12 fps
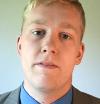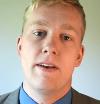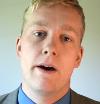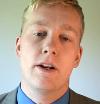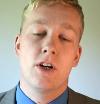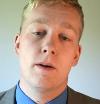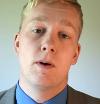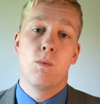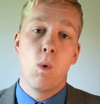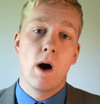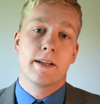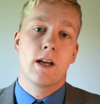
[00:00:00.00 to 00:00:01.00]
We have now
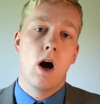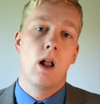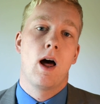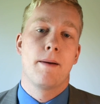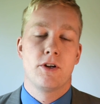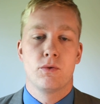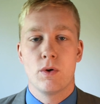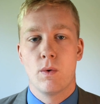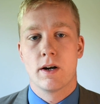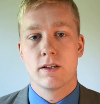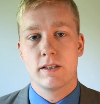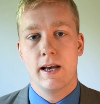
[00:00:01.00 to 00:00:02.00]
determined what call options we
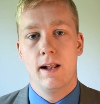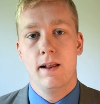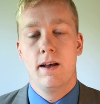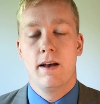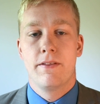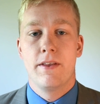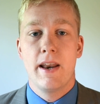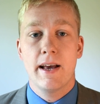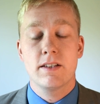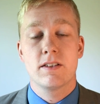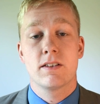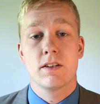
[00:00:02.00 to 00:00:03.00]
want to sell. The
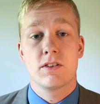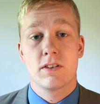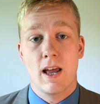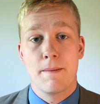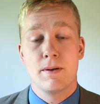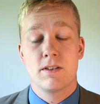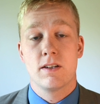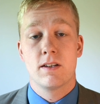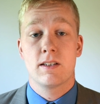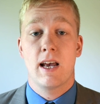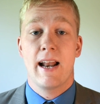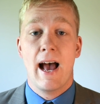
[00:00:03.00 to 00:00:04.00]
next step is to
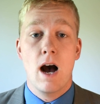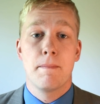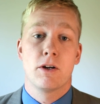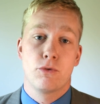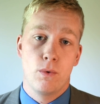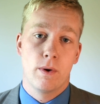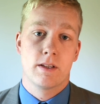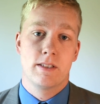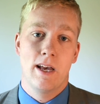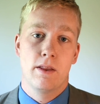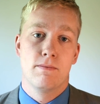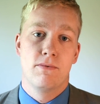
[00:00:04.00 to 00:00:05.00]
decide how much we want
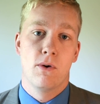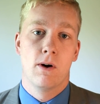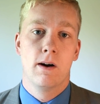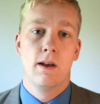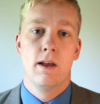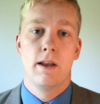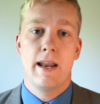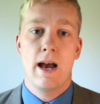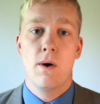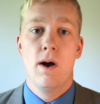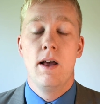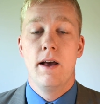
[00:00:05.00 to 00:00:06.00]
to sell them for.
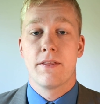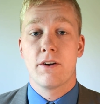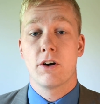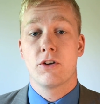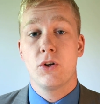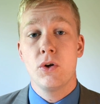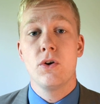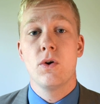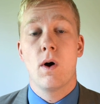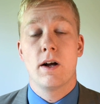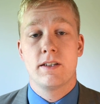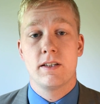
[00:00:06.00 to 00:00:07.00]
Now, there are two
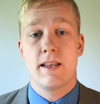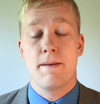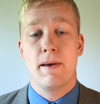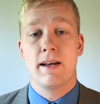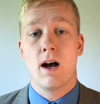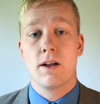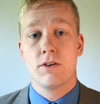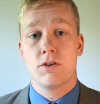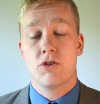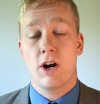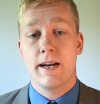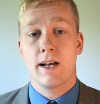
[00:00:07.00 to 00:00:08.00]
nuances that make
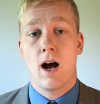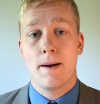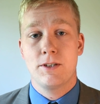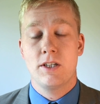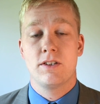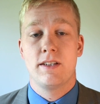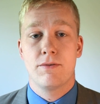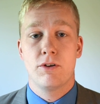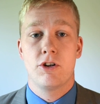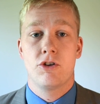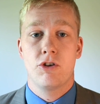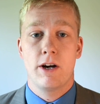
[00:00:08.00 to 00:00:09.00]
trading options
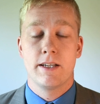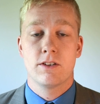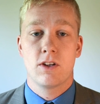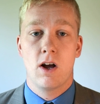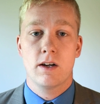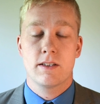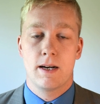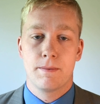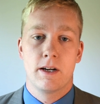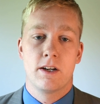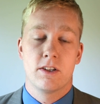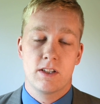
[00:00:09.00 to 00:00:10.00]
different to trading stocks that
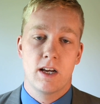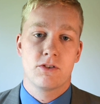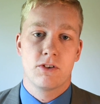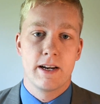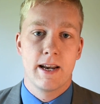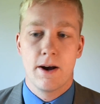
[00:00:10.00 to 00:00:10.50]
I'm going to discuss